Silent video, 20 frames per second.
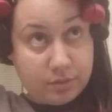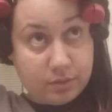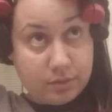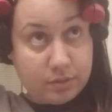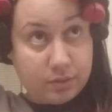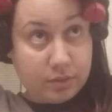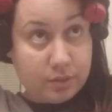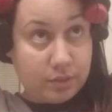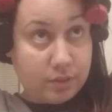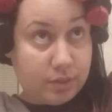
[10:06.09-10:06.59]

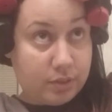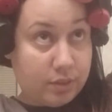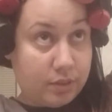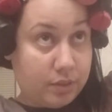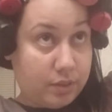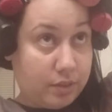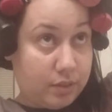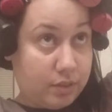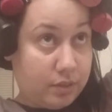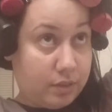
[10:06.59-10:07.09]

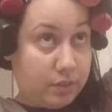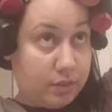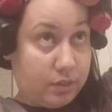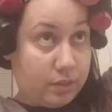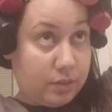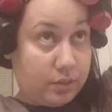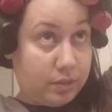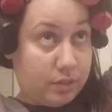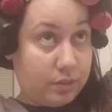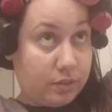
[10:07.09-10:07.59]

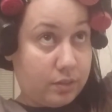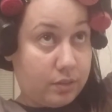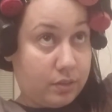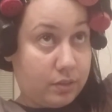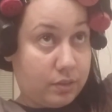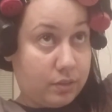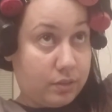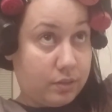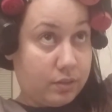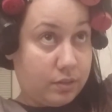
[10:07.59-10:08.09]

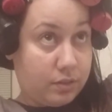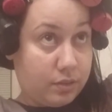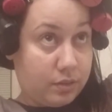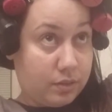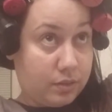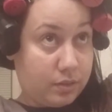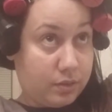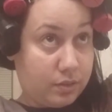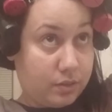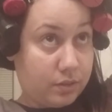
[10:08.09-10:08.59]

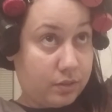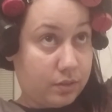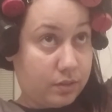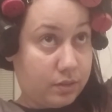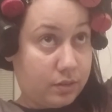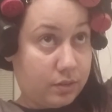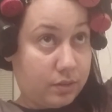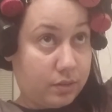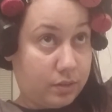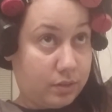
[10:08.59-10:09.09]

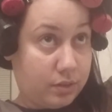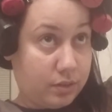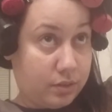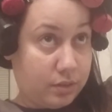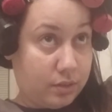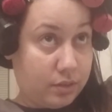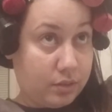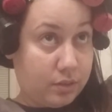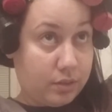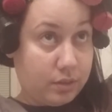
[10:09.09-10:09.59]

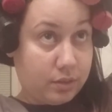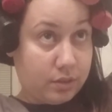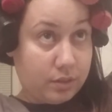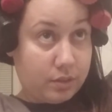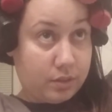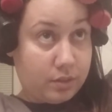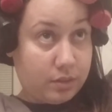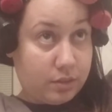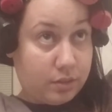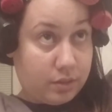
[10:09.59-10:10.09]

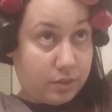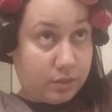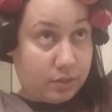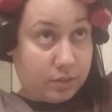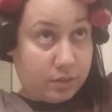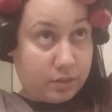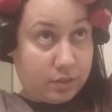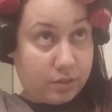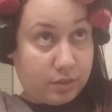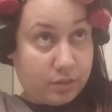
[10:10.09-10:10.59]

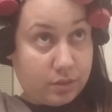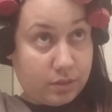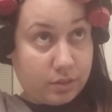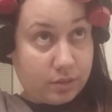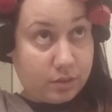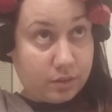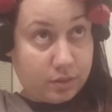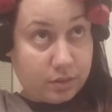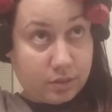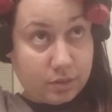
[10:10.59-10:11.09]

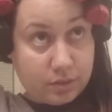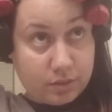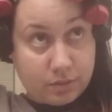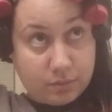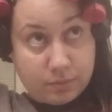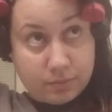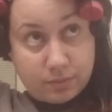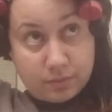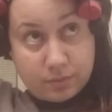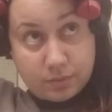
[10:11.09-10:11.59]

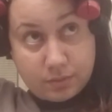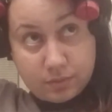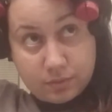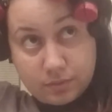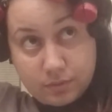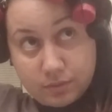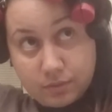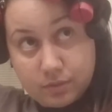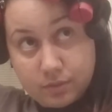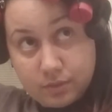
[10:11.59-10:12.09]

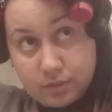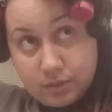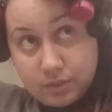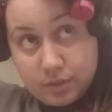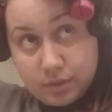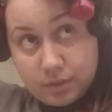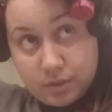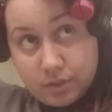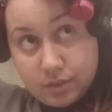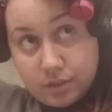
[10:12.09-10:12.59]

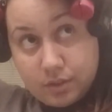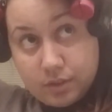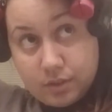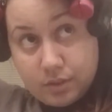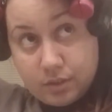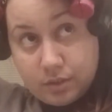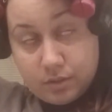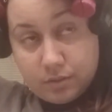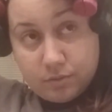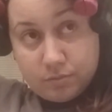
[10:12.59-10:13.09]

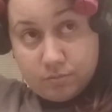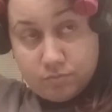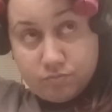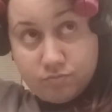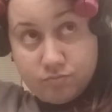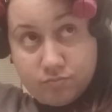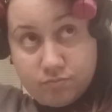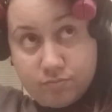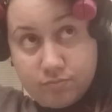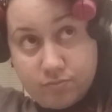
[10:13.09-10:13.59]

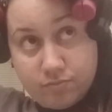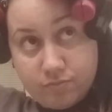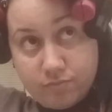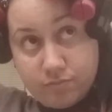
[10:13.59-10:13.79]
No one is speaking in this clip.